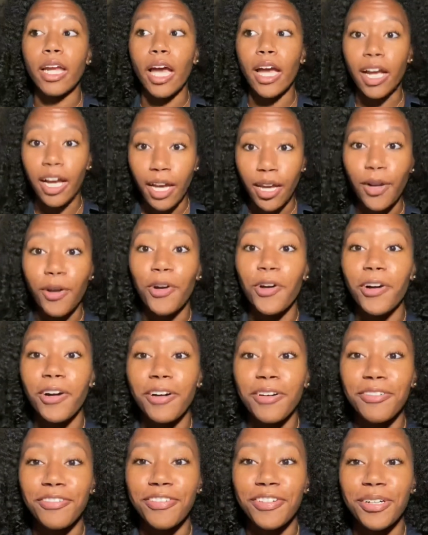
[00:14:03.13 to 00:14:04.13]
I got a
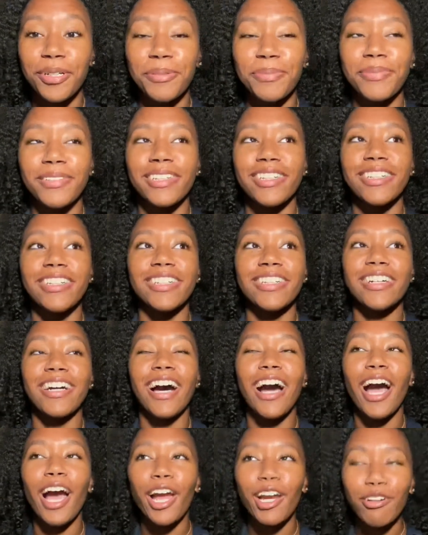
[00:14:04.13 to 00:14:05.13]
call from the
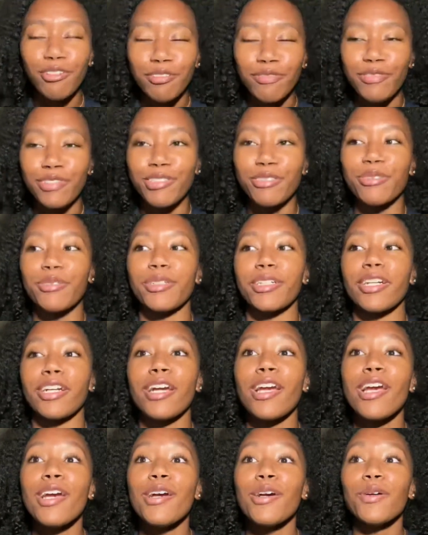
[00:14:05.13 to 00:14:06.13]
hiring recruiter
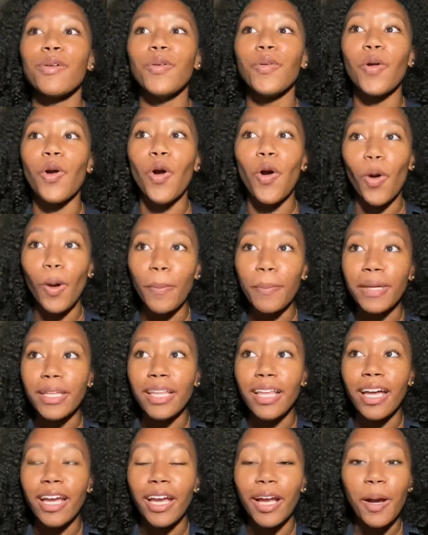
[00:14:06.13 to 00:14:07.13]
who called me
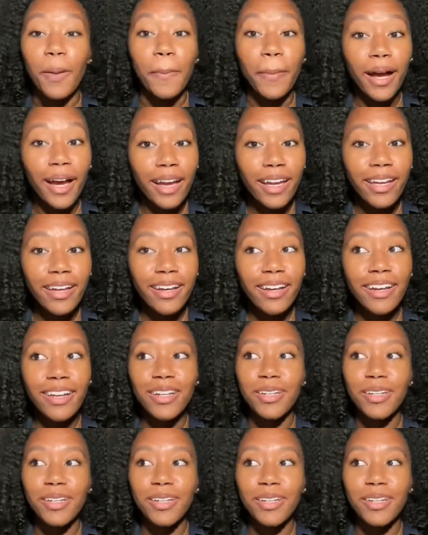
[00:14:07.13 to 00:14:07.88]
like, Amaya?